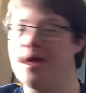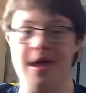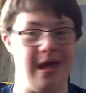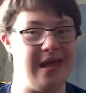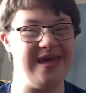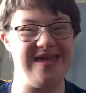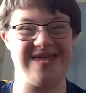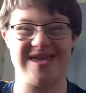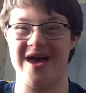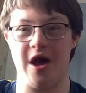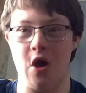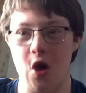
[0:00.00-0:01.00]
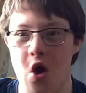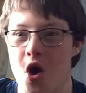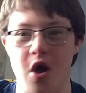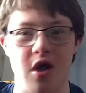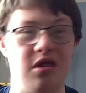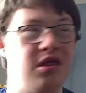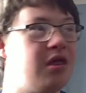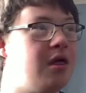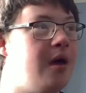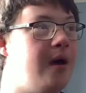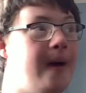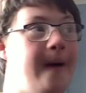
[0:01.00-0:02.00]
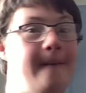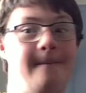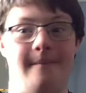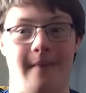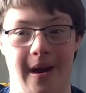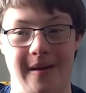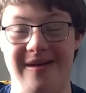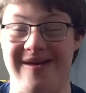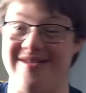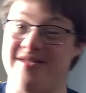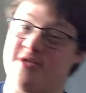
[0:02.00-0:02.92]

he's got us. Um, it's